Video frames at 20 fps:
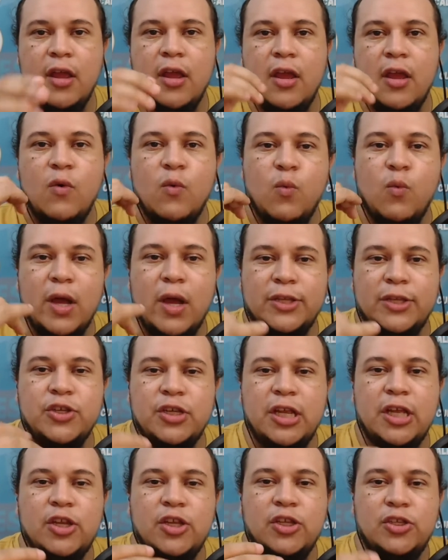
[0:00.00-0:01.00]
What you
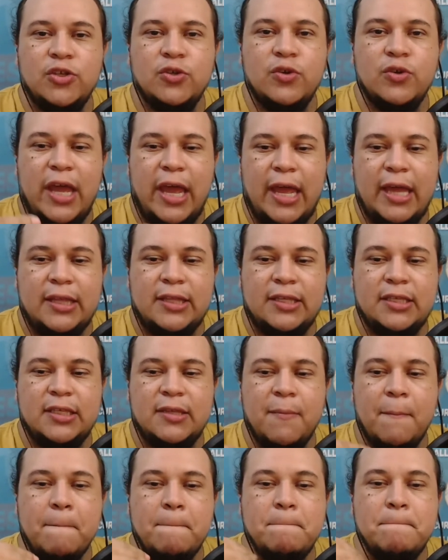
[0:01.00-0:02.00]
need to do is
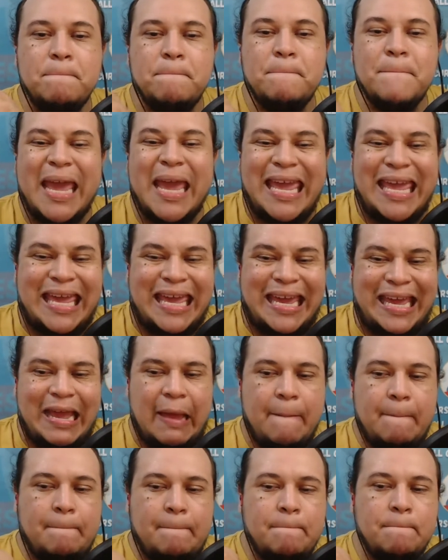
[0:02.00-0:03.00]
make.
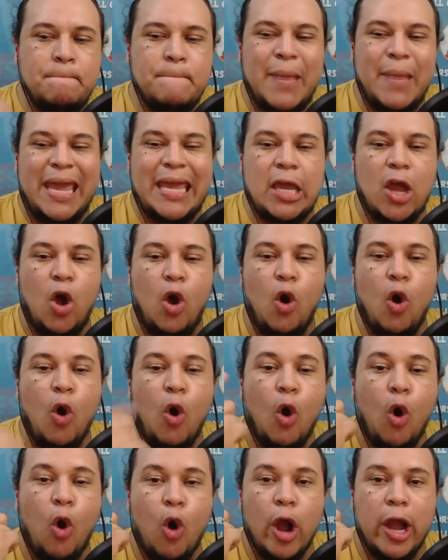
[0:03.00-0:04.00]
Make,
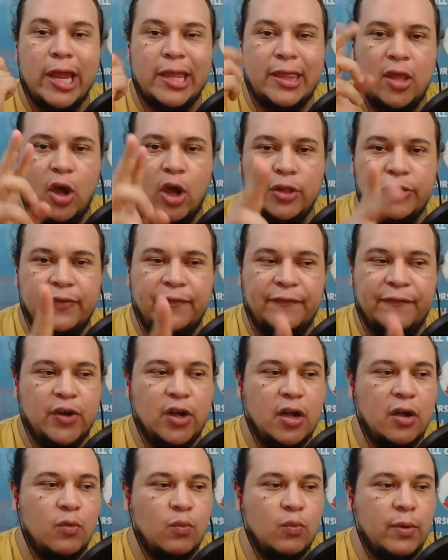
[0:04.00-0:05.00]
or the other
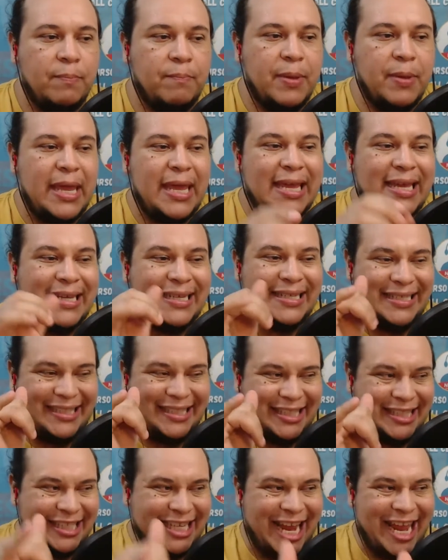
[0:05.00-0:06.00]
verb would be
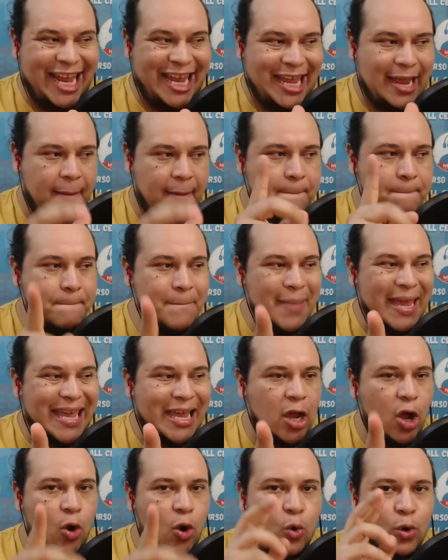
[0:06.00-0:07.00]
take. Make
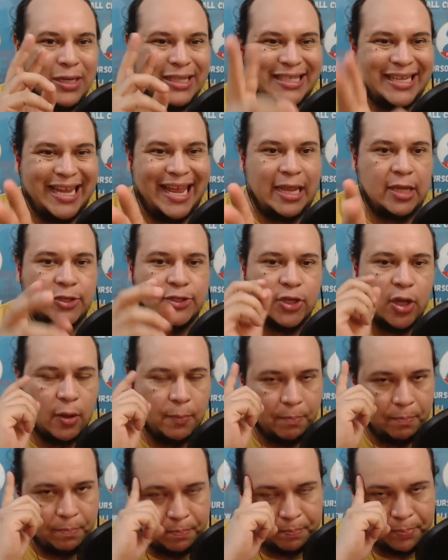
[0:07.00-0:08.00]
or take. So
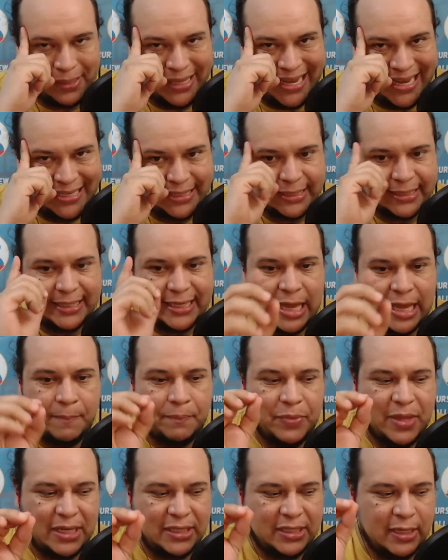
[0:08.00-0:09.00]
please keep
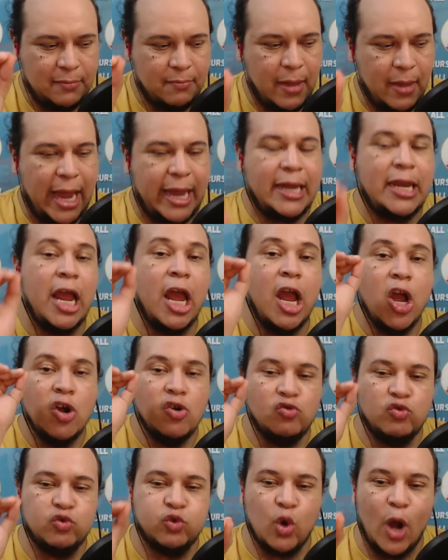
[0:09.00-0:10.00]
this in mind.
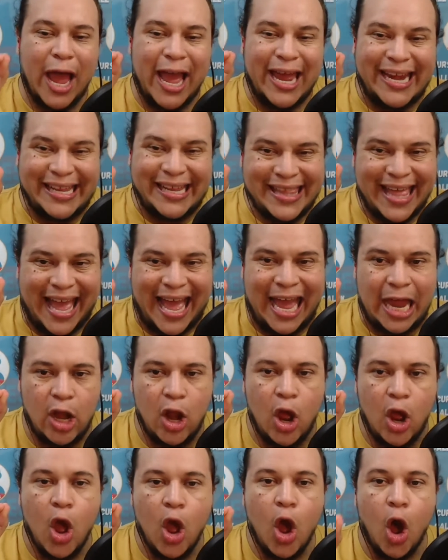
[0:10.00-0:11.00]
Write it down
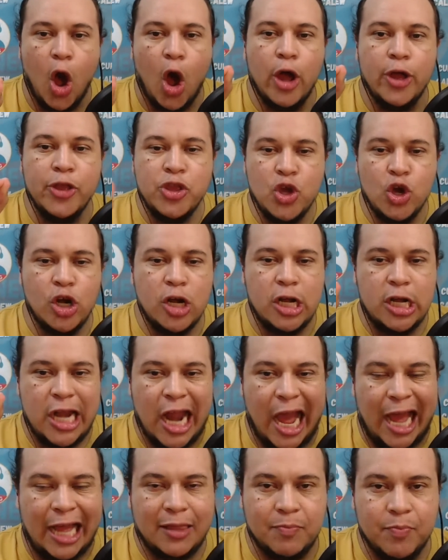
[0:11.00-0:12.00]
on your
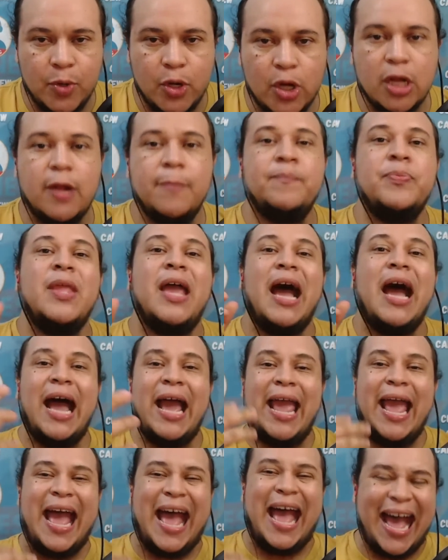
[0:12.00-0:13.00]
notebook.
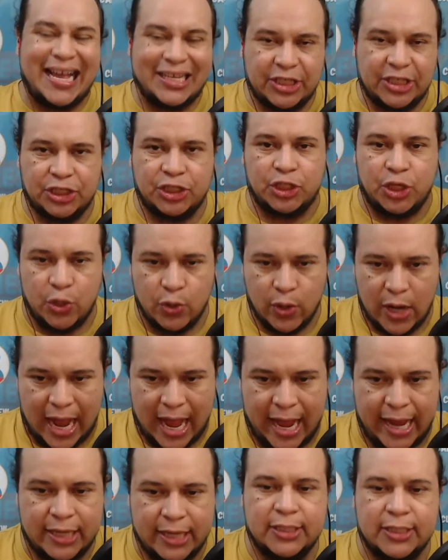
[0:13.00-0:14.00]
I asked you
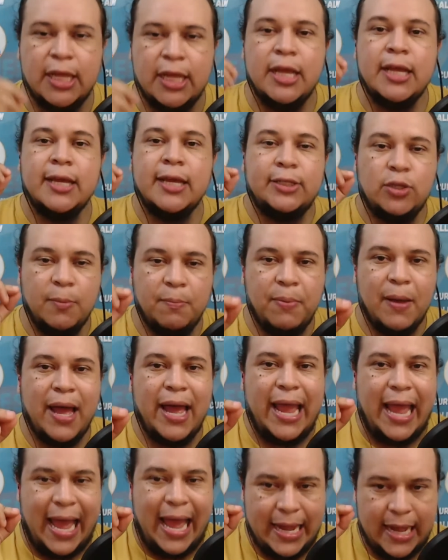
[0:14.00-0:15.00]
guys to
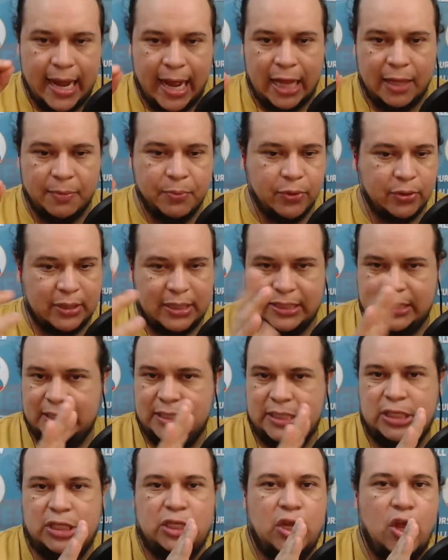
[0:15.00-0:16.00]
buy a notebook. This
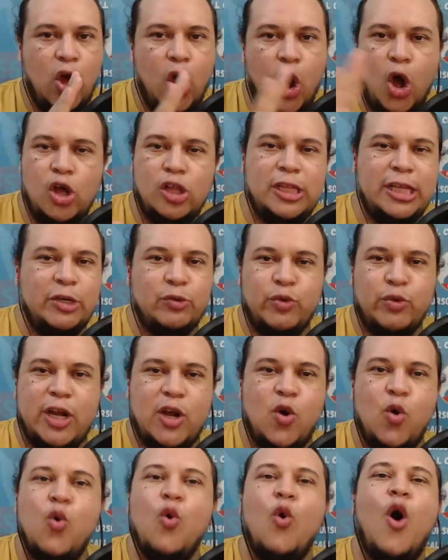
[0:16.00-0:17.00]
is the only
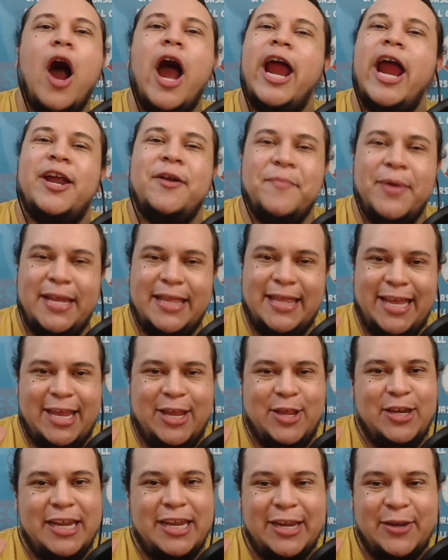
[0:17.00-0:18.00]
requirement that
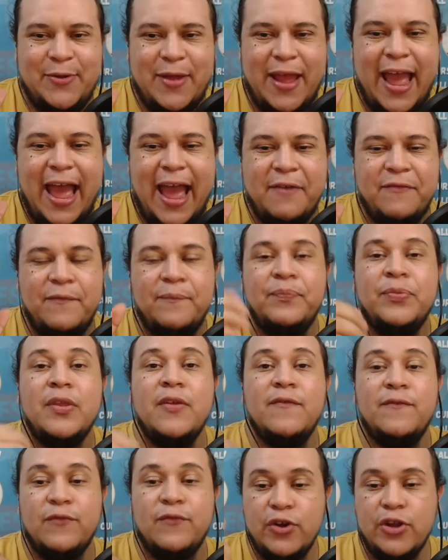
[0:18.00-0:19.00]
you need to have
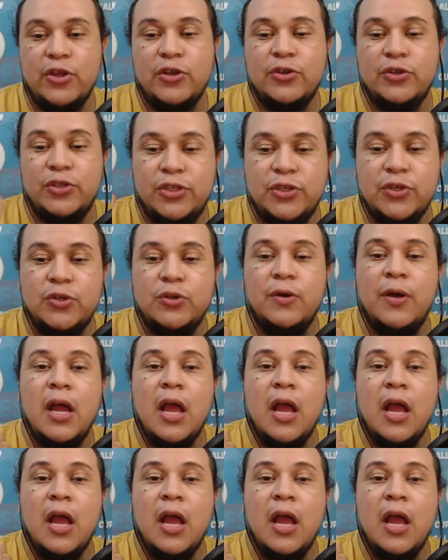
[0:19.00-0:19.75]
for you to